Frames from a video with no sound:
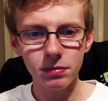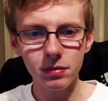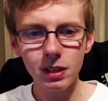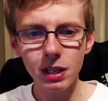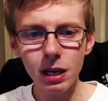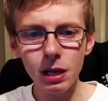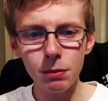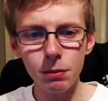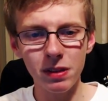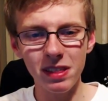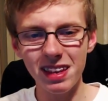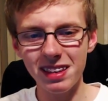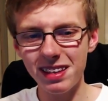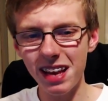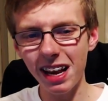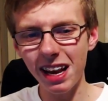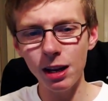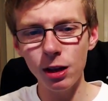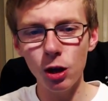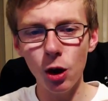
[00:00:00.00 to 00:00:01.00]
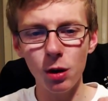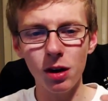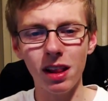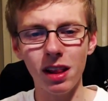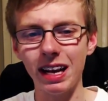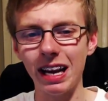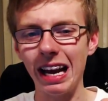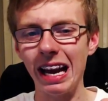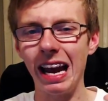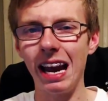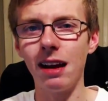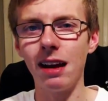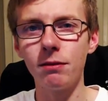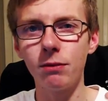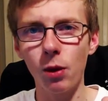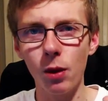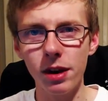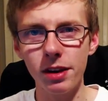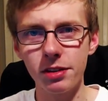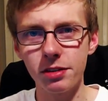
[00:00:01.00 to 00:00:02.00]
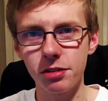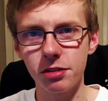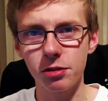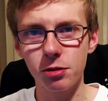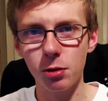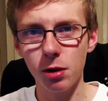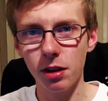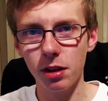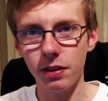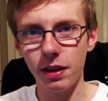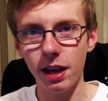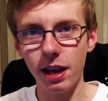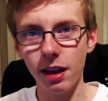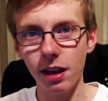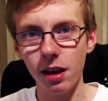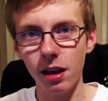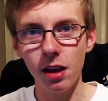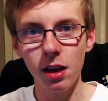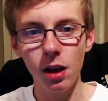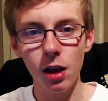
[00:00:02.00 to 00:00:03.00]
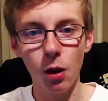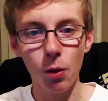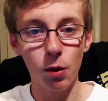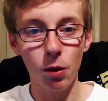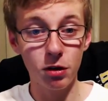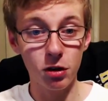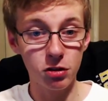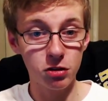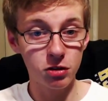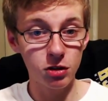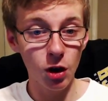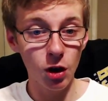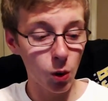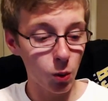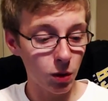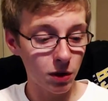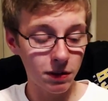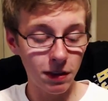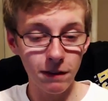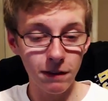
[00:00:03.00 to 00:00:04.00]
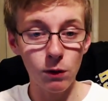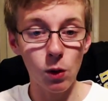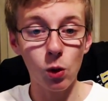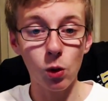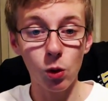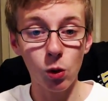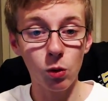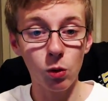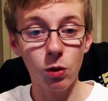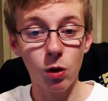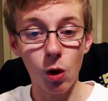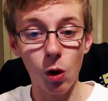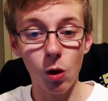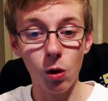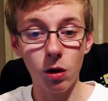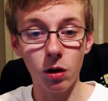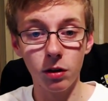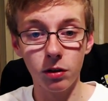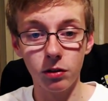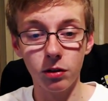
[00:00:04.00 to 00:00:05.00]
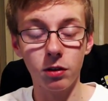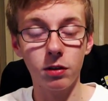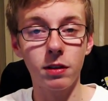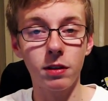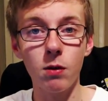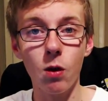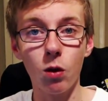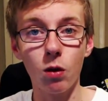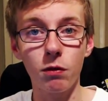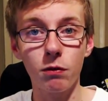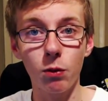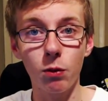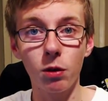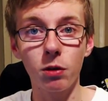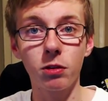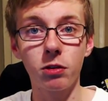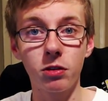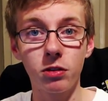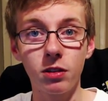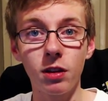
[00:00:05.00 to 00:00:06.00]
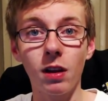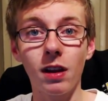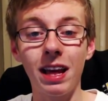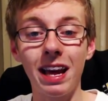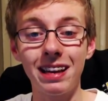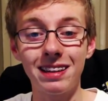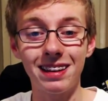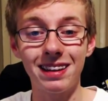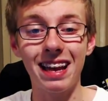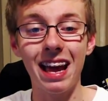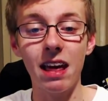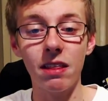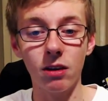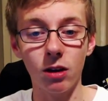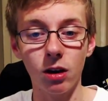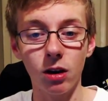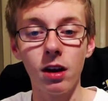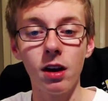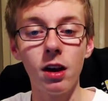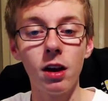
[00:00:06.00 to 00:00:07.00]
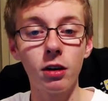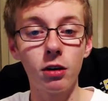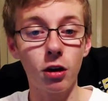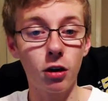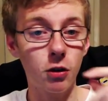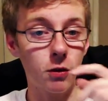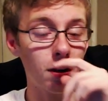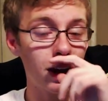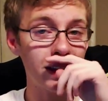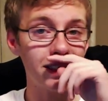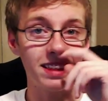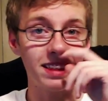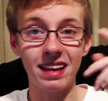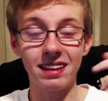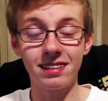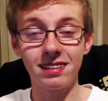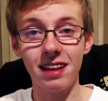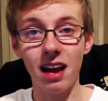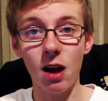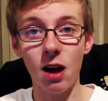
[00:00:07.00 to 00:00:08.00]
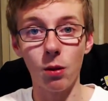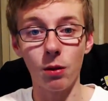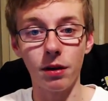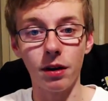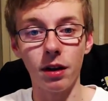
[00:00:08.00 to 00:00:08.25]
the second you go into like a head voice sort of thing, which is still where the vocal cords or the vocal folds still hit together to create that sound,